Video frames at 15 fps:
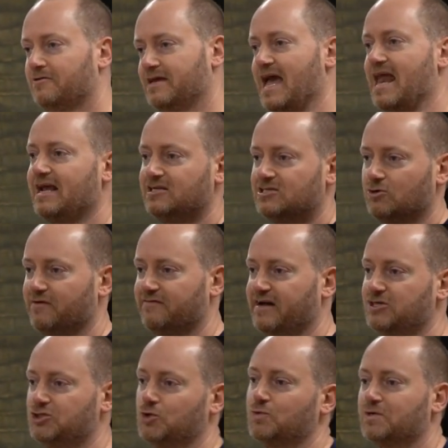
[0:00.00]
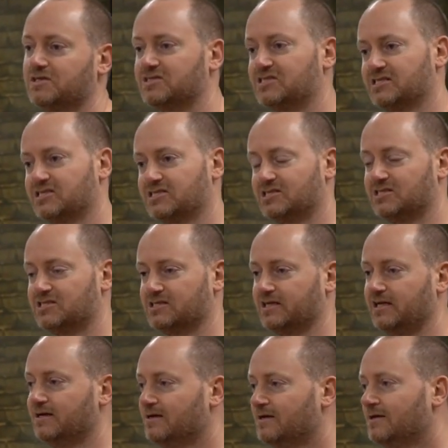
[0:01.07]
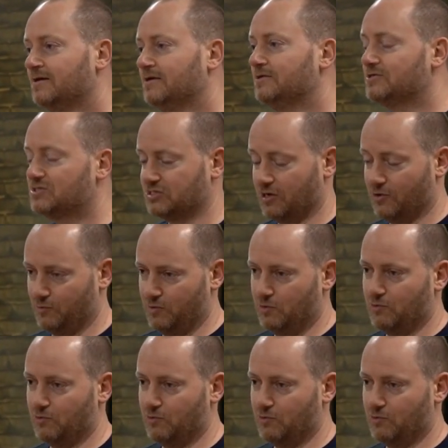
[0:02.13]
getting to eventual consistency. So